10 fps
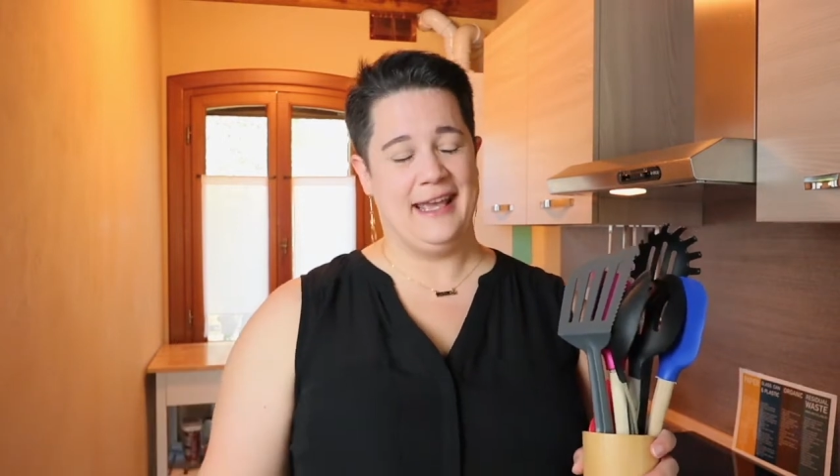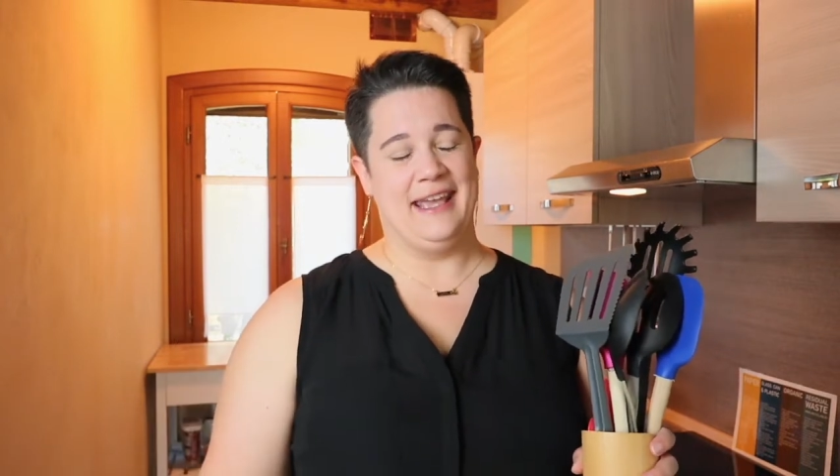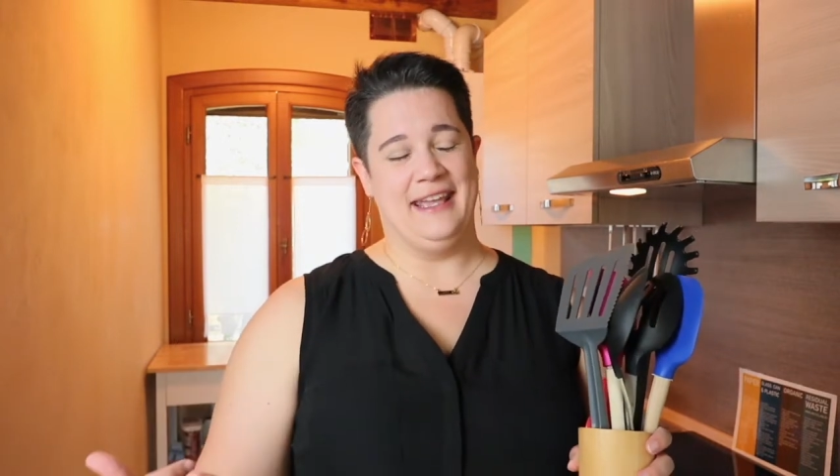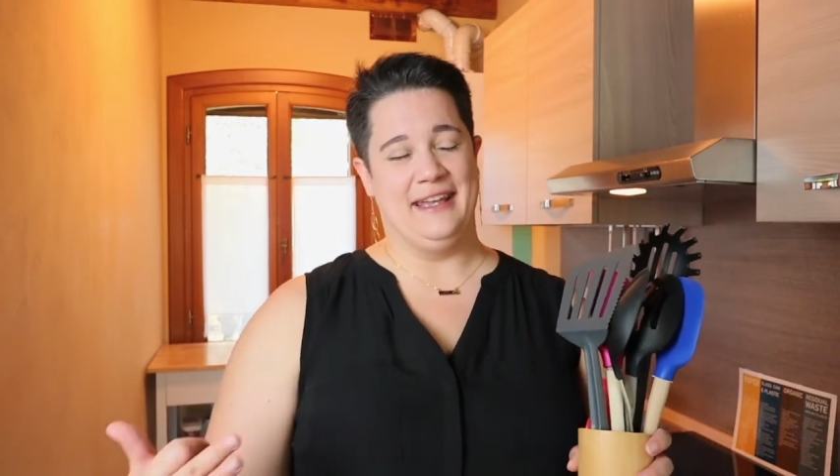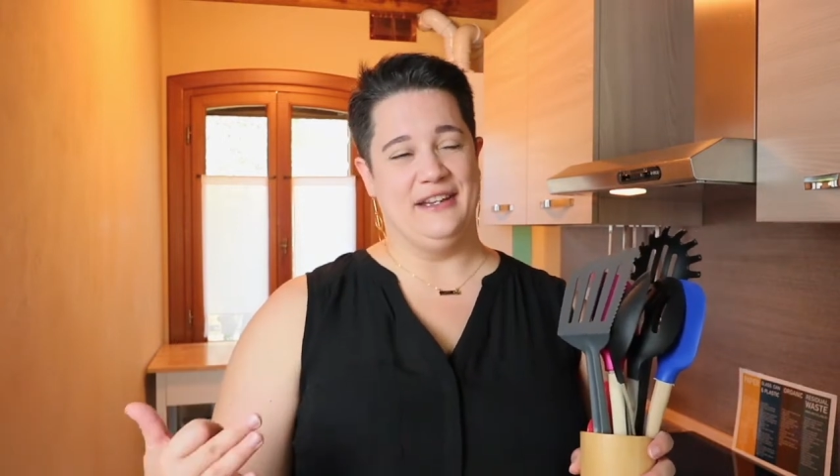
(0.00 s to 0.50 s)

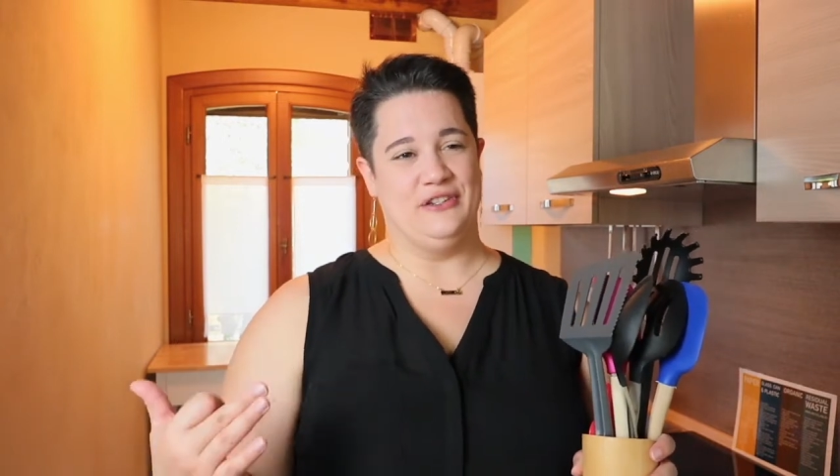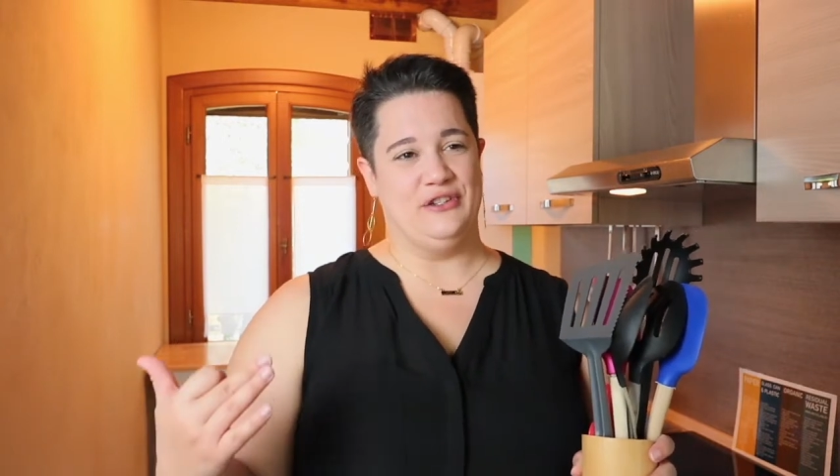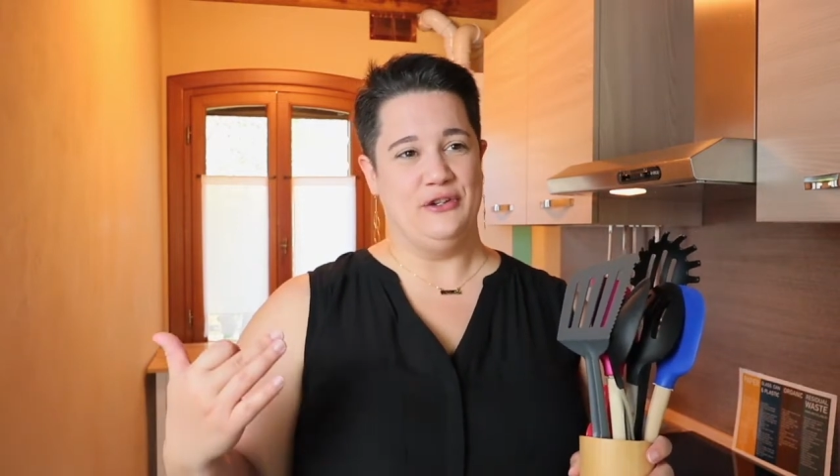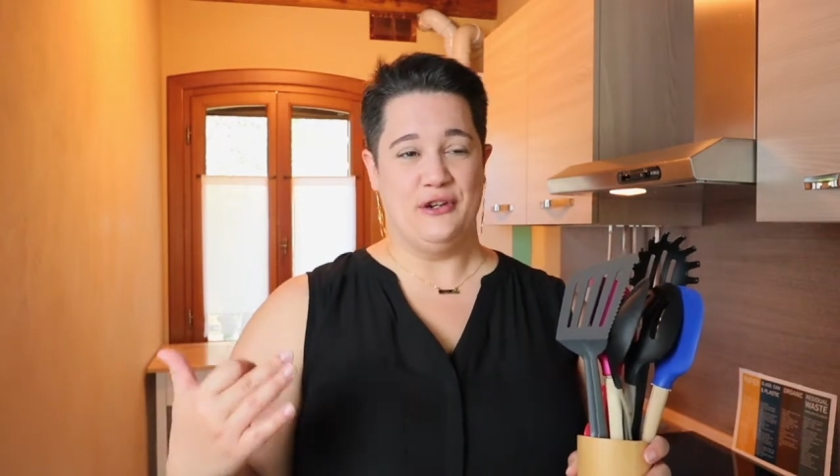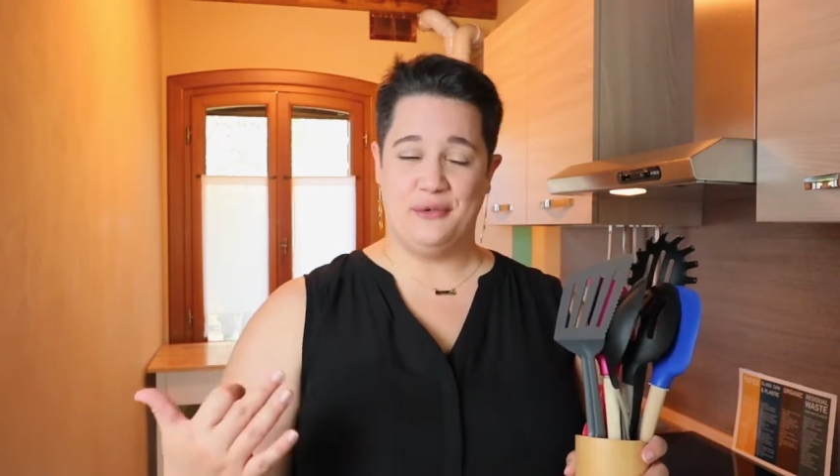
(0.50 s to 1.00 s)
And
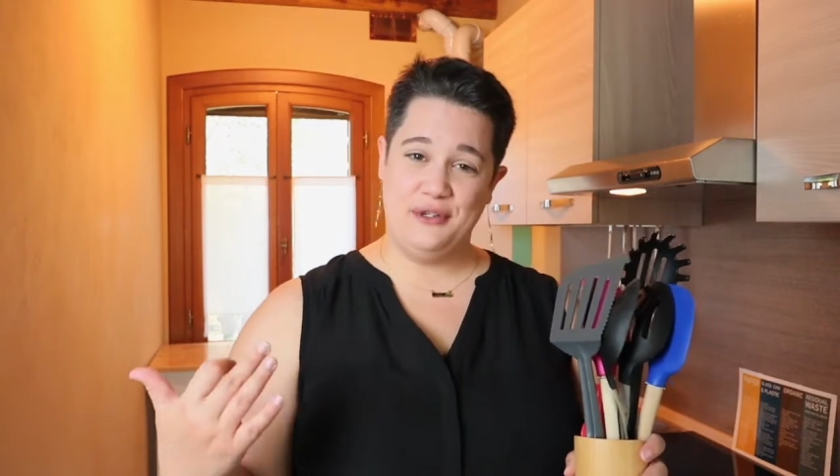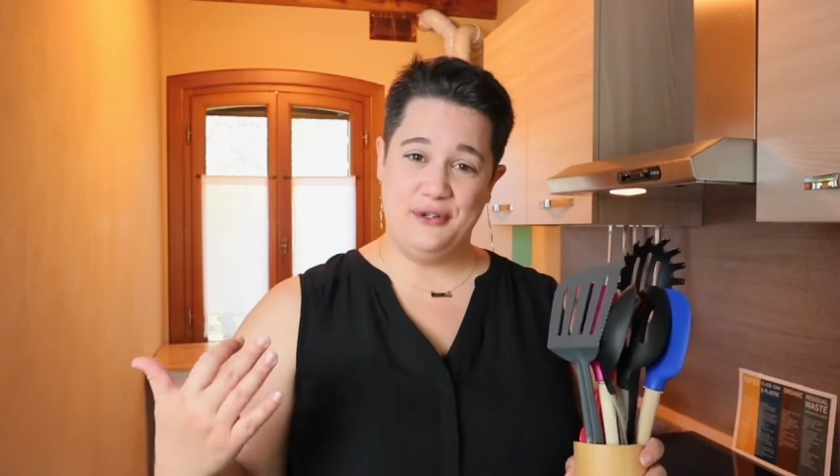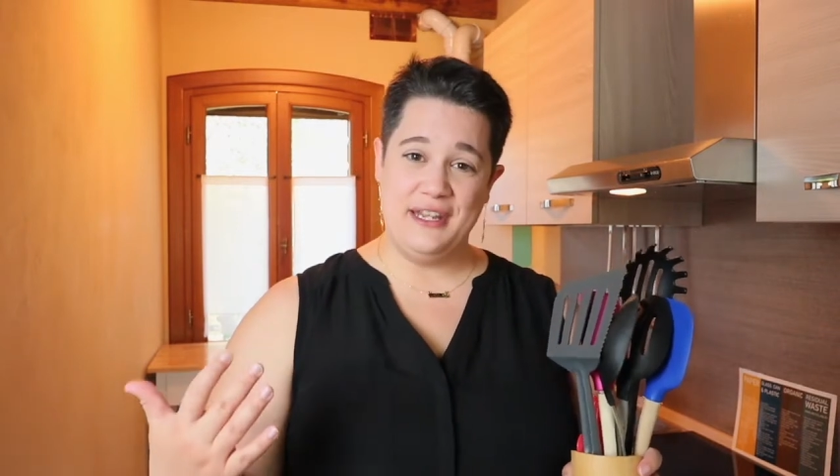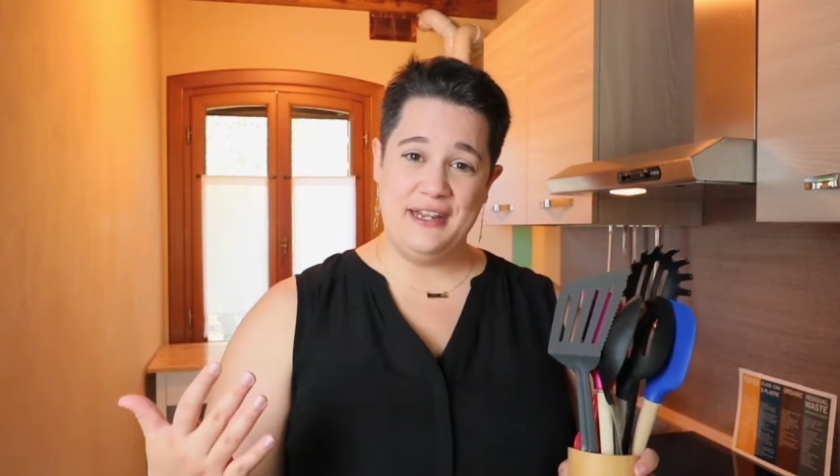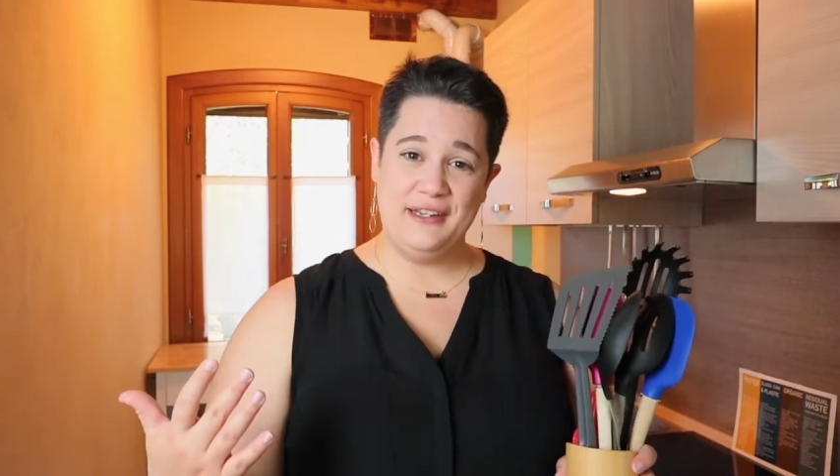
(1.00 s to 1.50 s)
you know what you
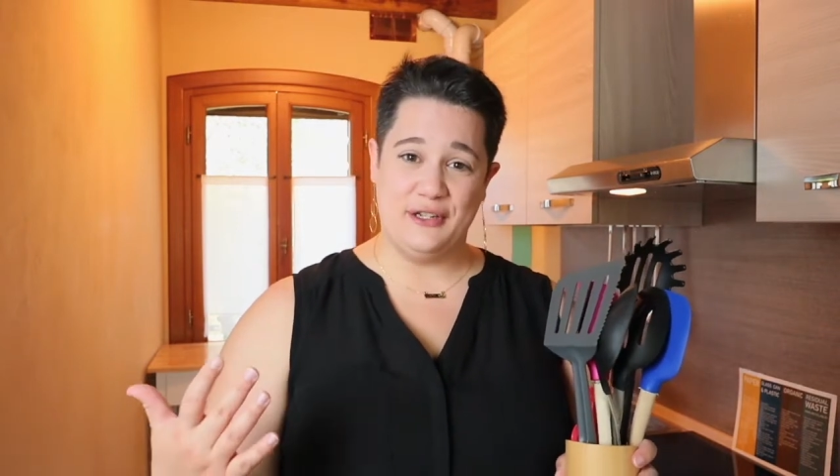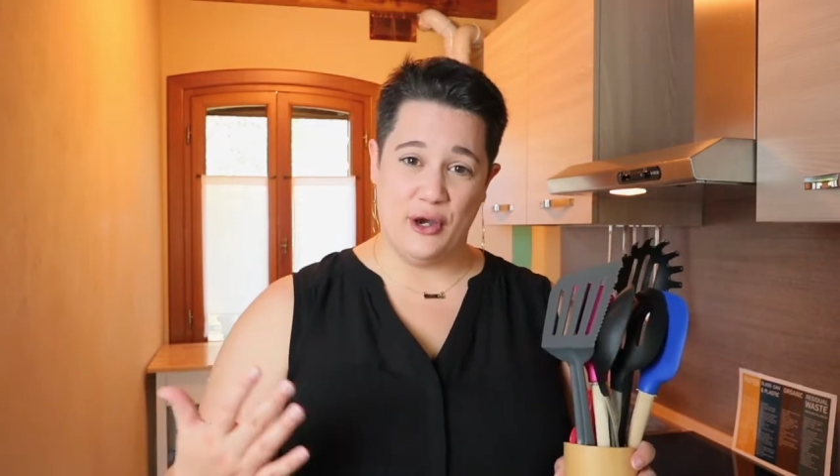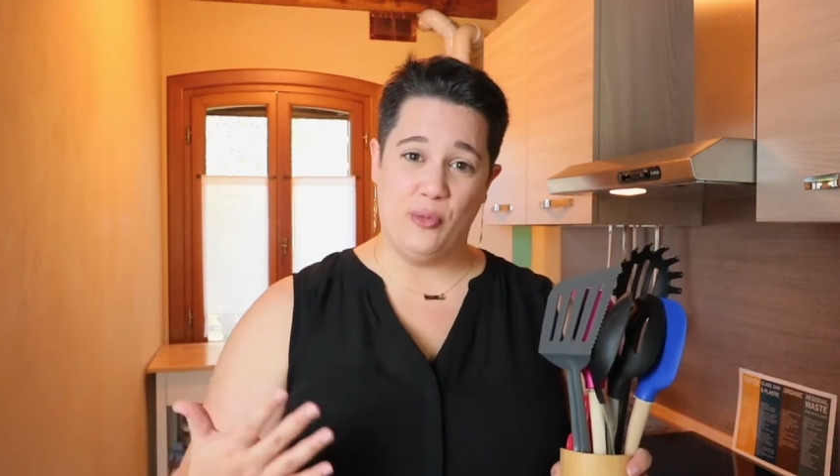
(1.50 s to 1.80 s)
need to